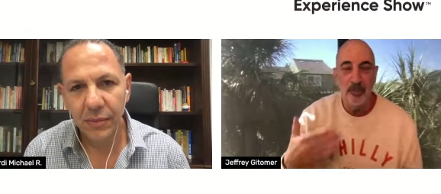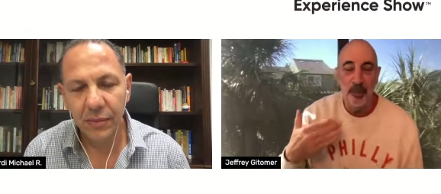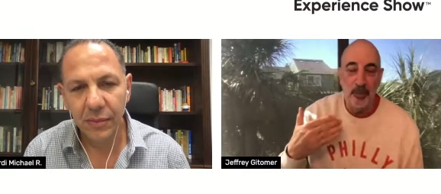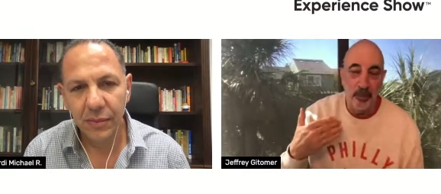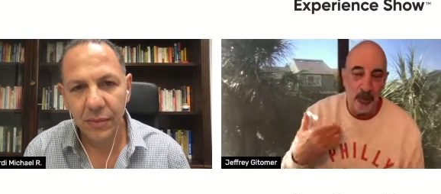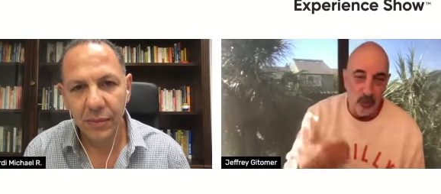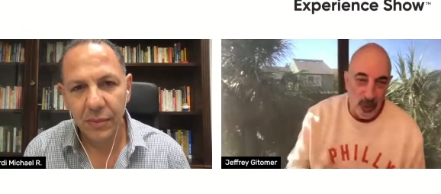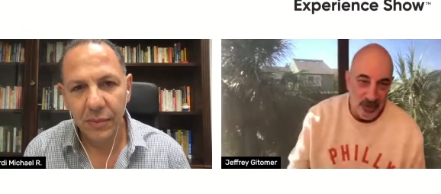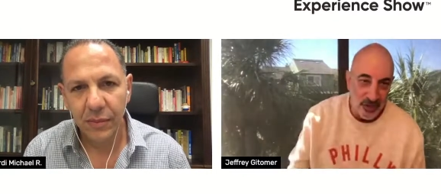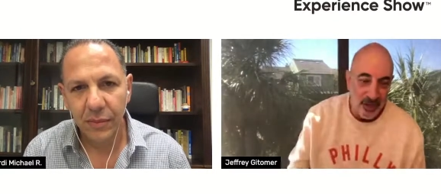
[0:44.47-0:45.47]
Speaker 1: that people can
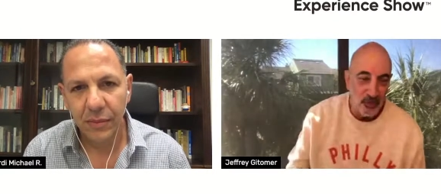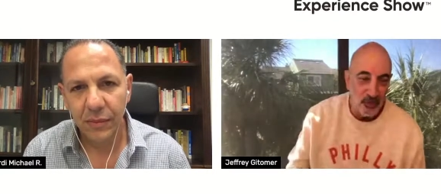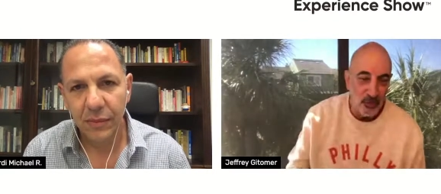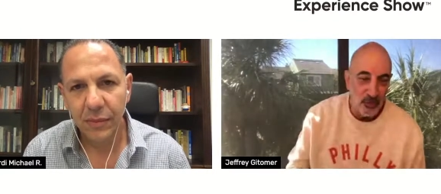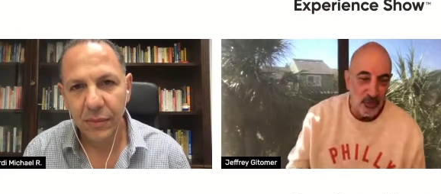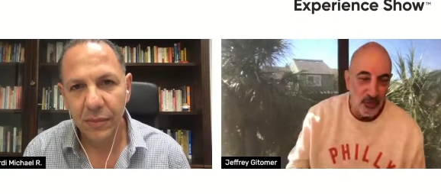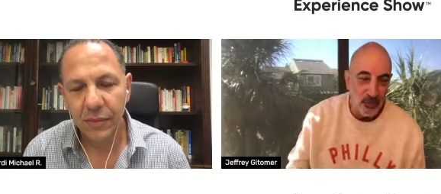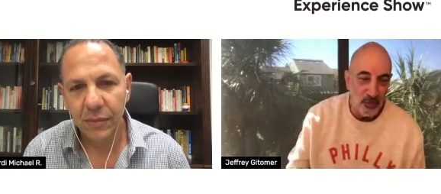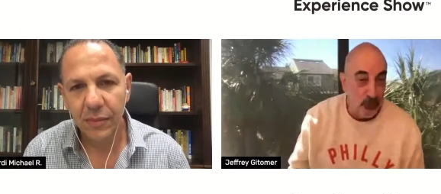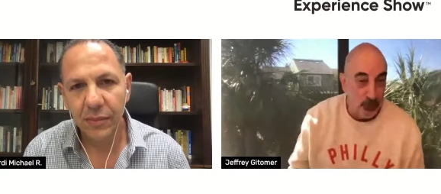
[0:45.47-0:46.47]
resonate with
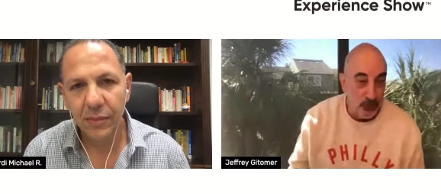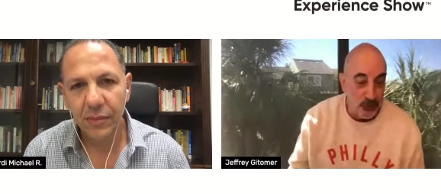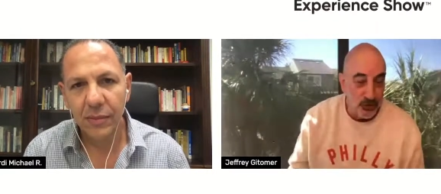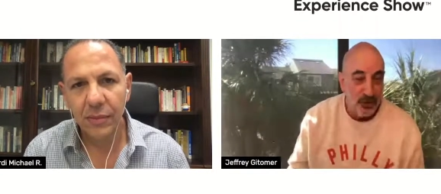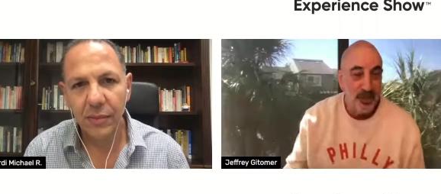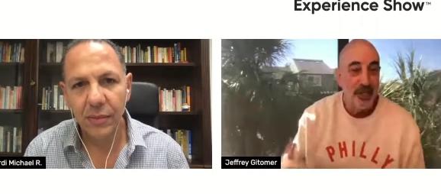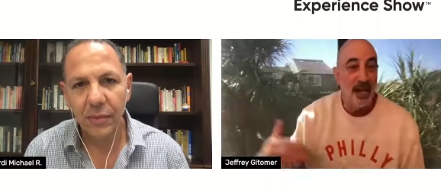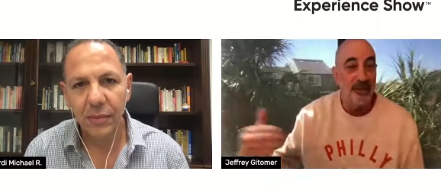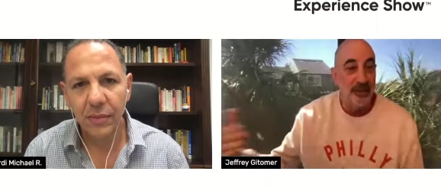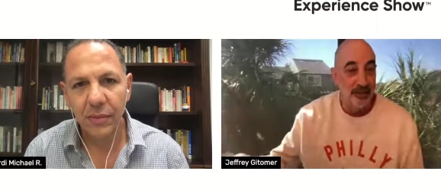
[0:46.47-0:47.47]
and use
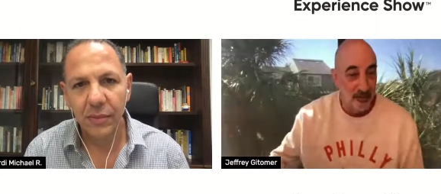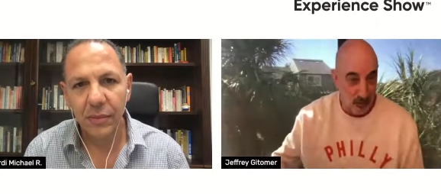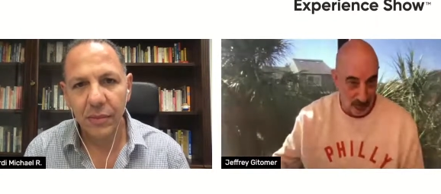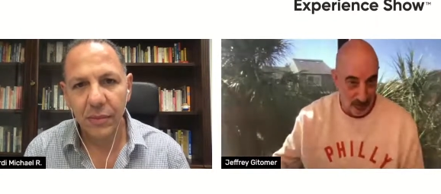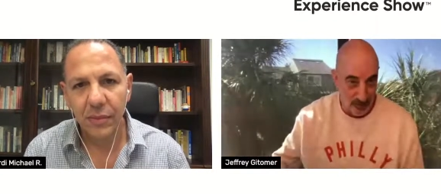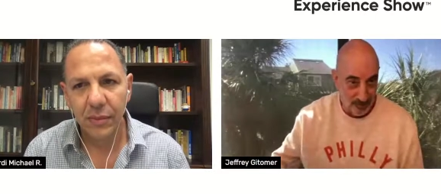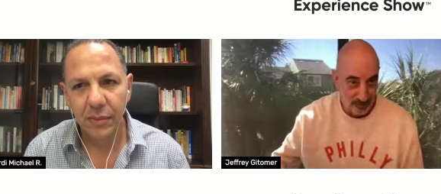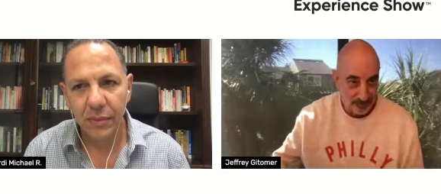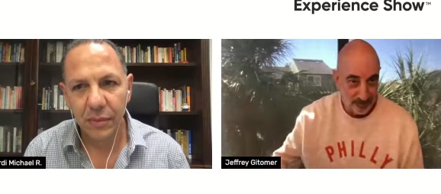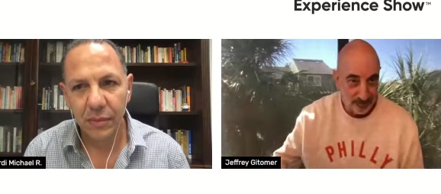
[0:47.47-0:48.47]
and live with.
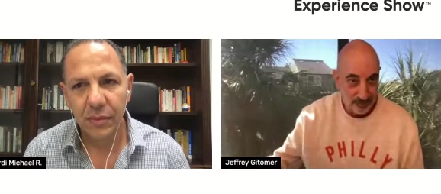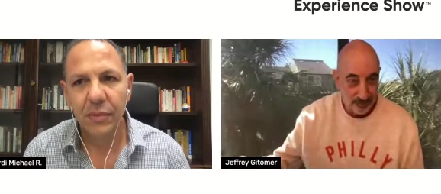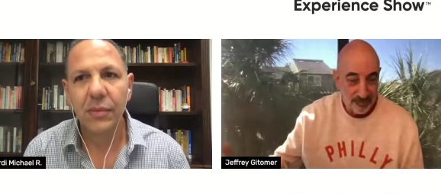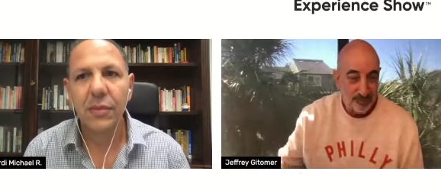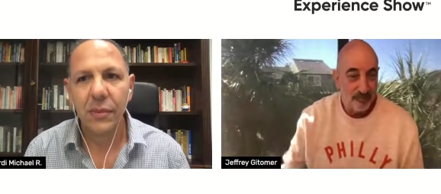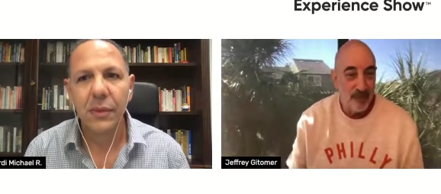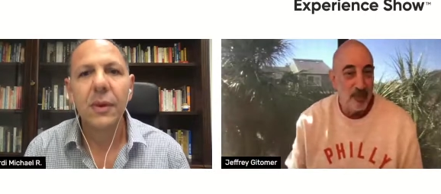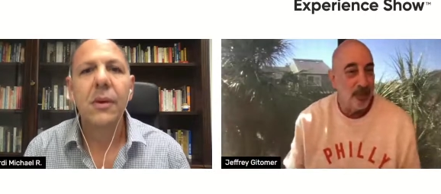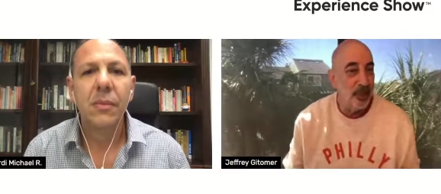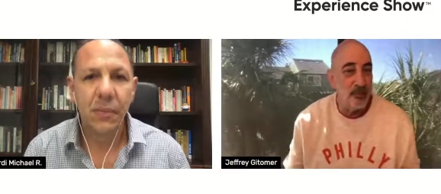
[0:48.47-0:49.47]

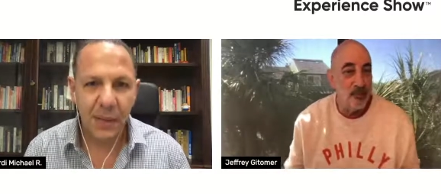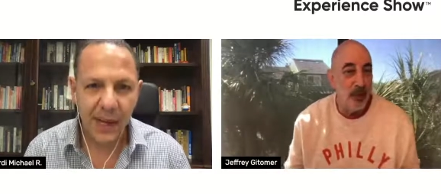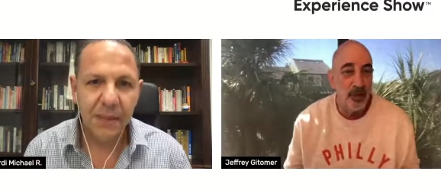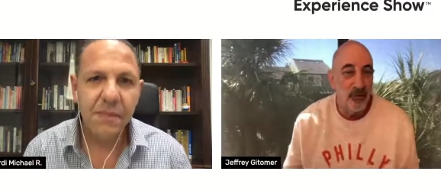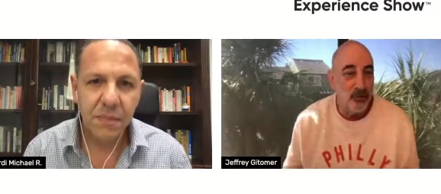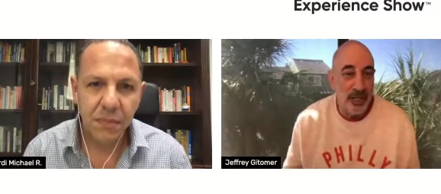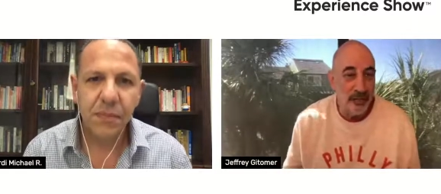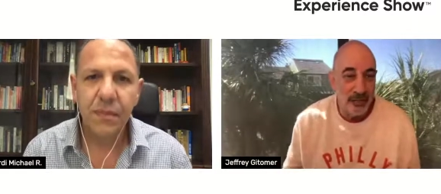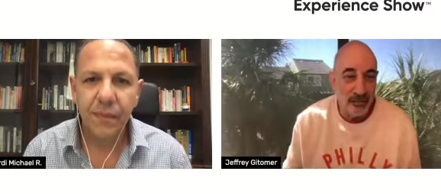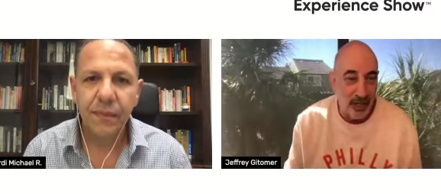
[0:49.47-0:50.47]
It becomes part of your
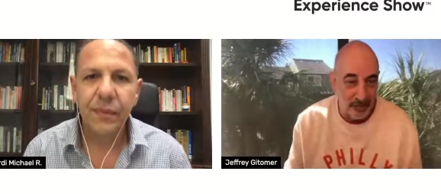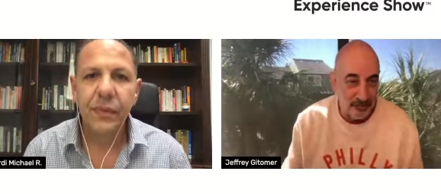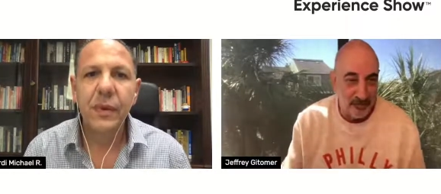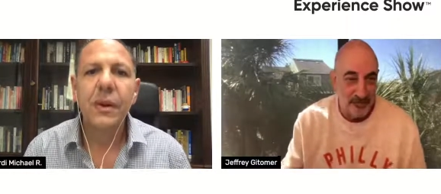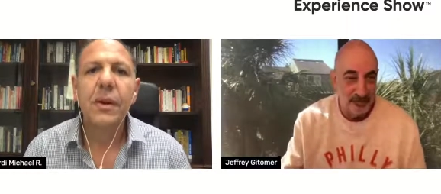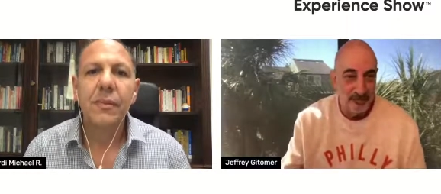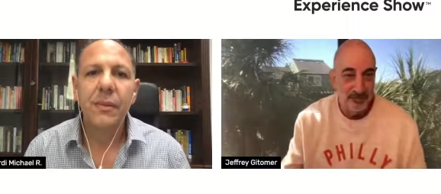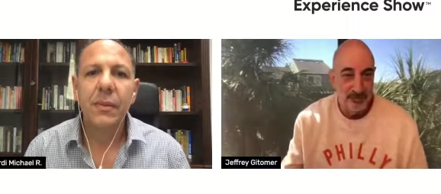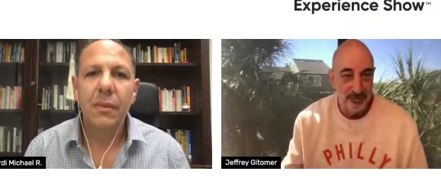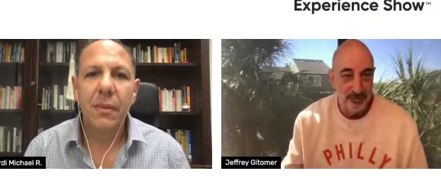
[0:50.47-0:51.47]
Speaker 2: daily life.
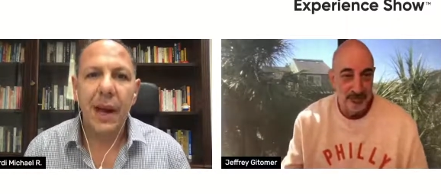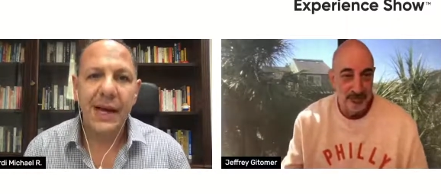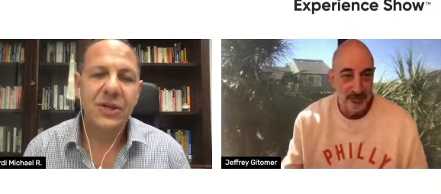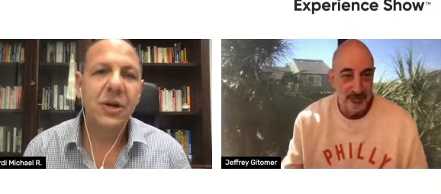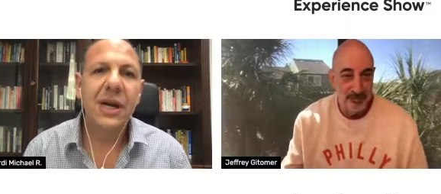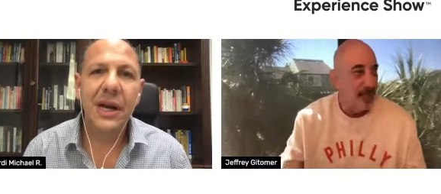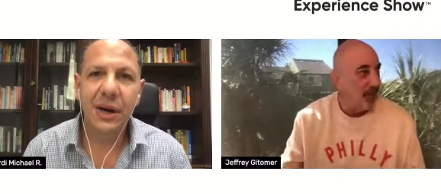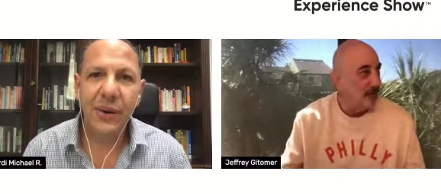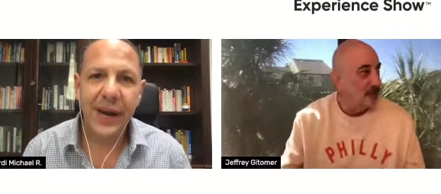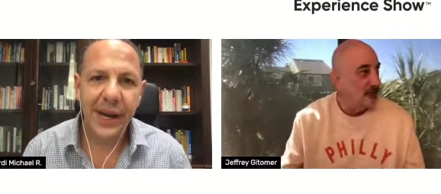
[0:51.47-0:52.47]
I totally and
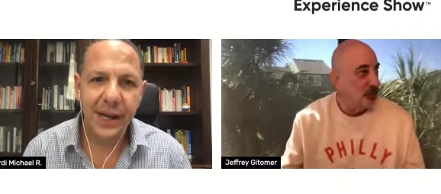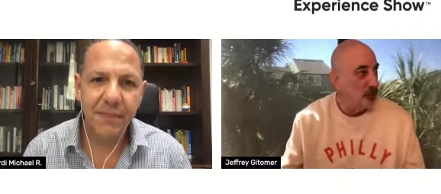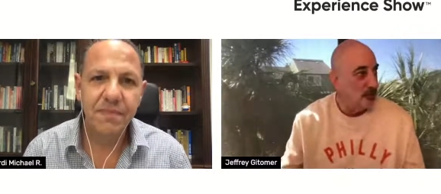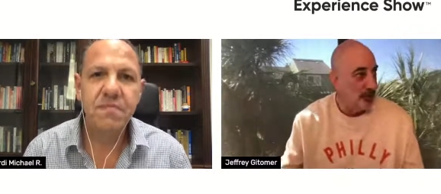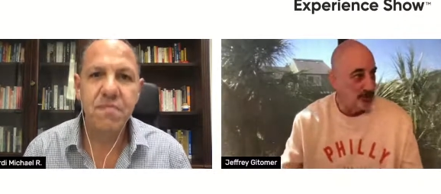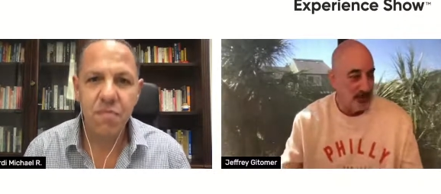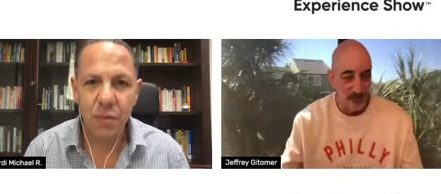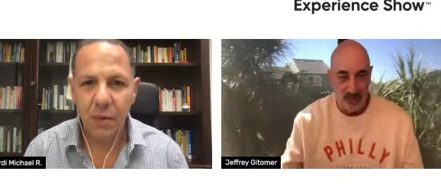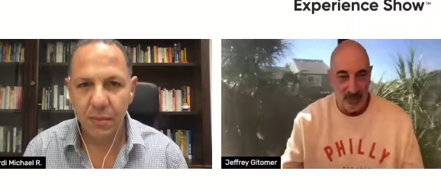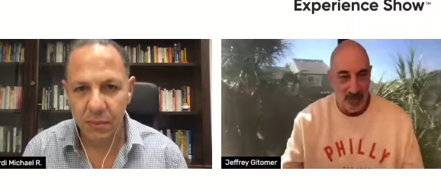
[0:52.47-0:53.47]
I, agree. i
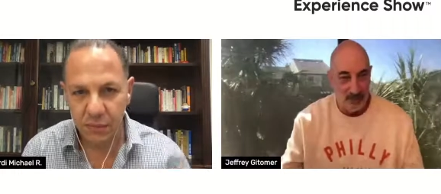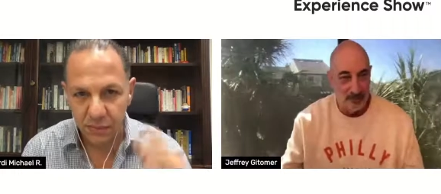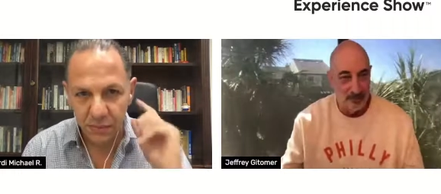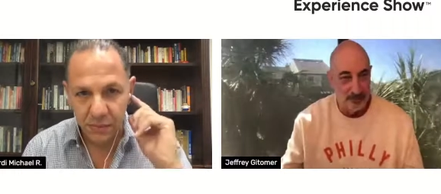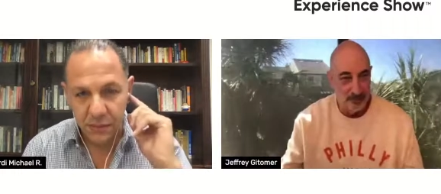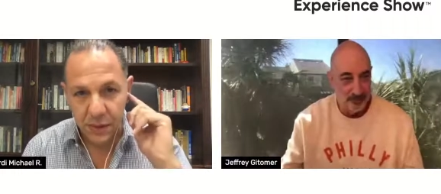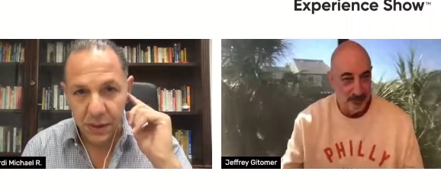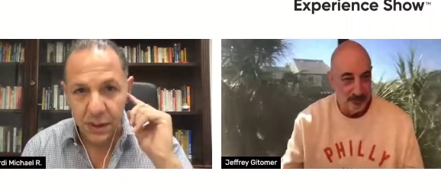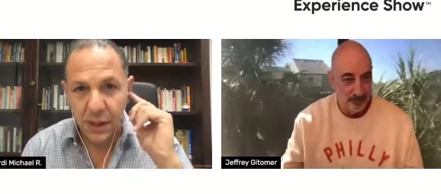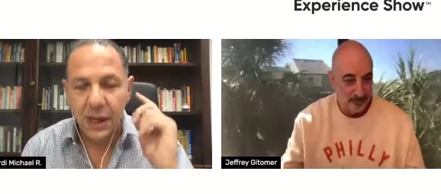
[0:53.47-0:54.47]
myself to that.
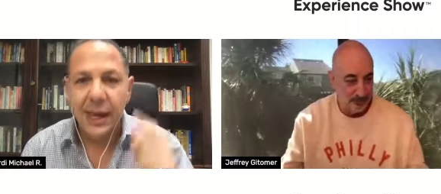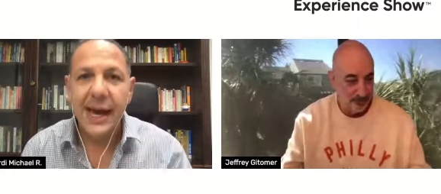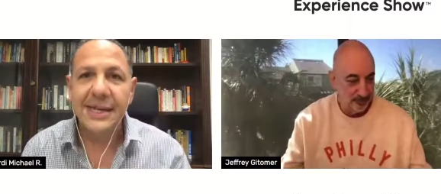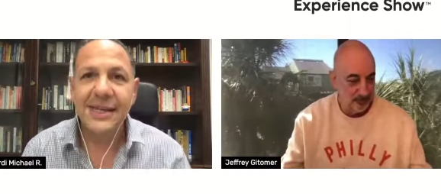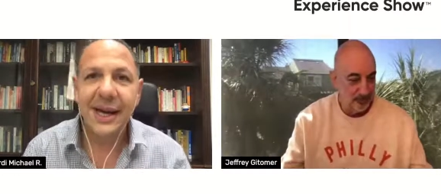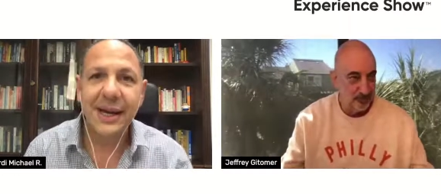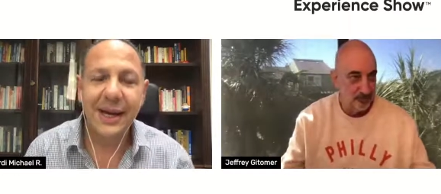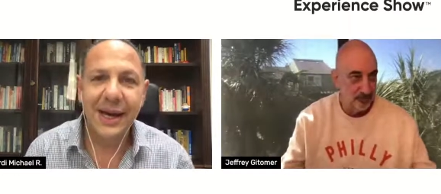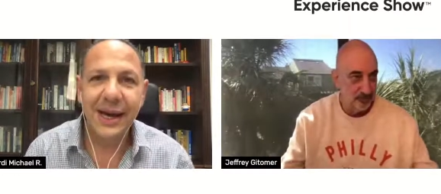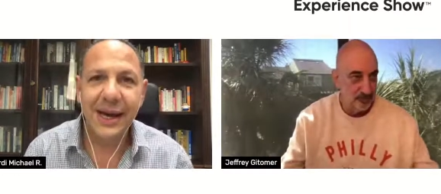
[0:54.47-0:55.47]
Yes,
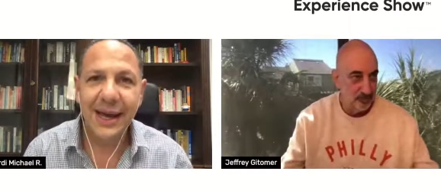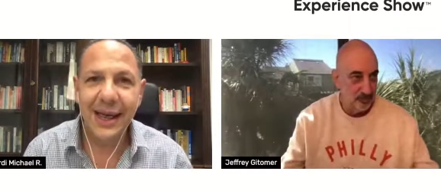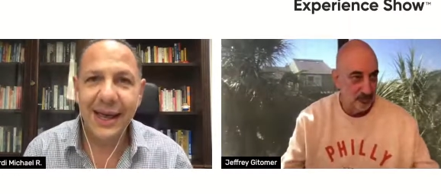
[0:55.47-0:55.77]
and uh,